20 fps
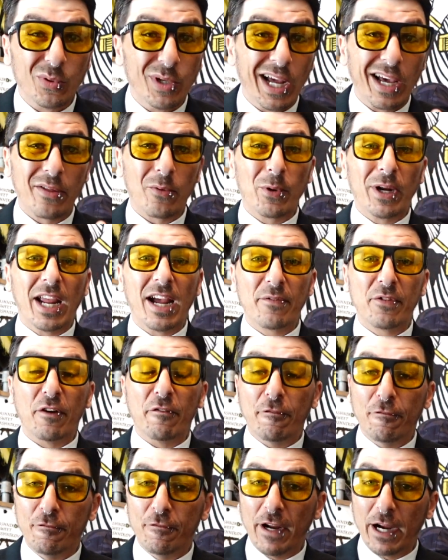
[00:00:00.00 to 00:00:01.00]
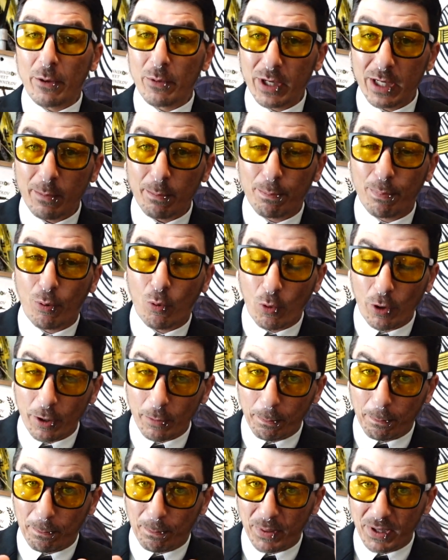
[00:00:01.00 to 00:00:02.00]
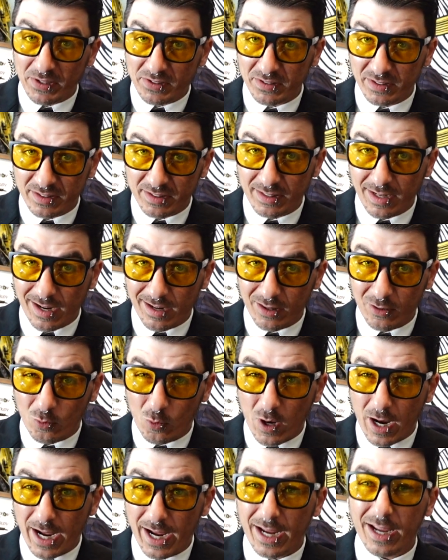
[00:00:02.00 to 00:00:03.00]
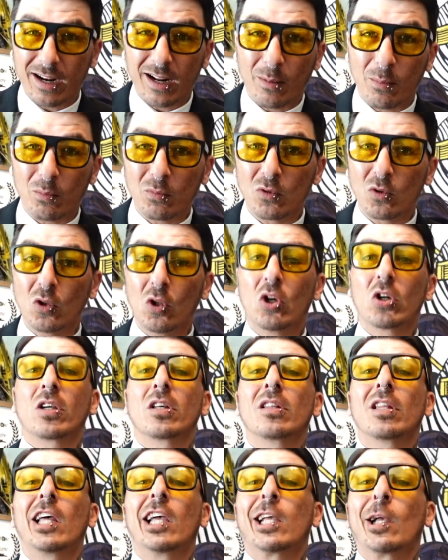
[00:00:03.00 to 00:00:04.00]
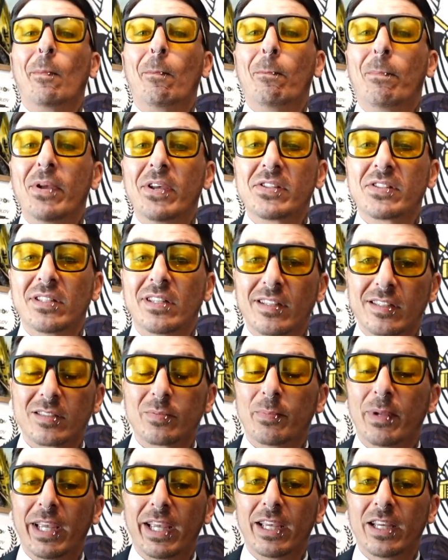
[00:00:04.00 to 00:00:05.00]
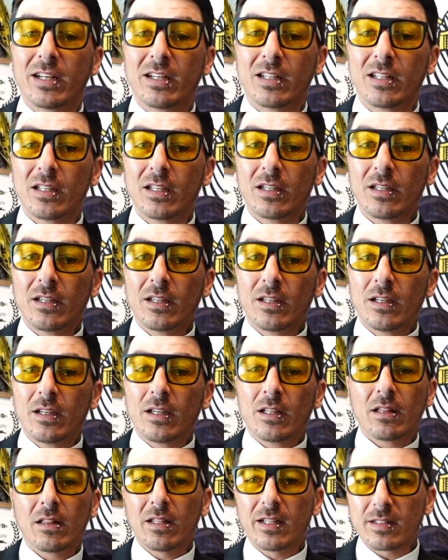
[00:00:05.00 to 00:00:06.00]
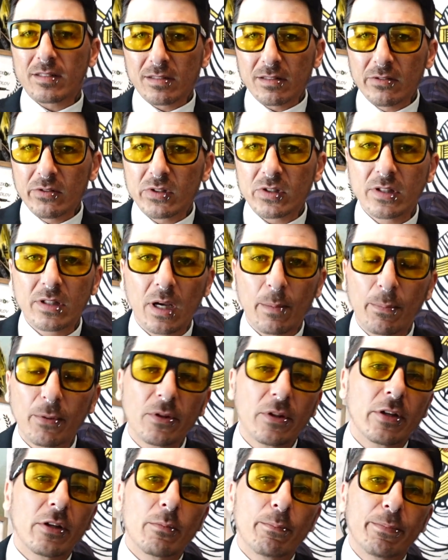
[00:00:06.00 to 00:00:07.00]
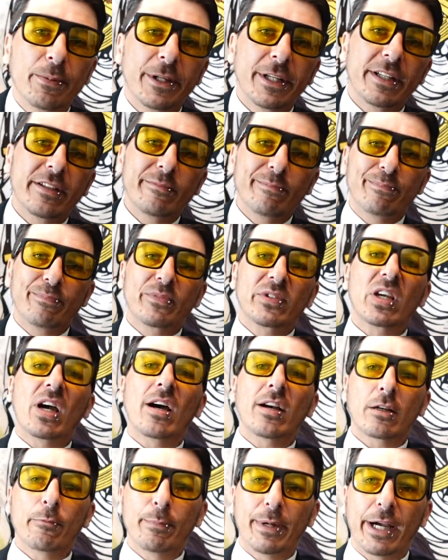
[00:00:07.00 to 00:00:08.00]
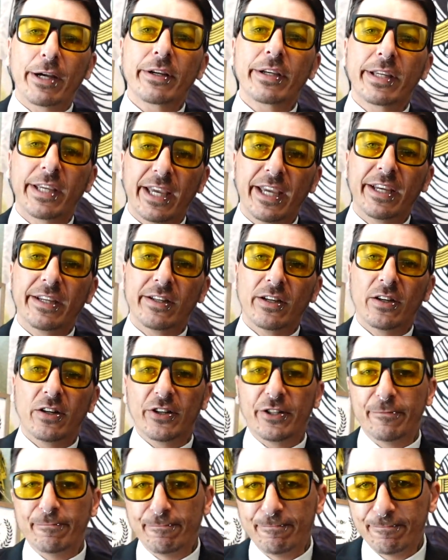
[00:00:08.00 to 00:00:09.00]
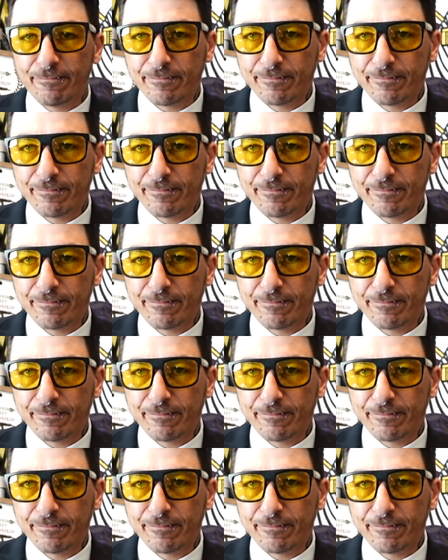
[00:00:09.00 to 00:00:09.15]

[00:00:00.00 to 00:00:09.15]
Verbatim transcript: now that we have the very important business out of the way and I'm looking like a businessman, let's loosen up a little bit talk about KCON.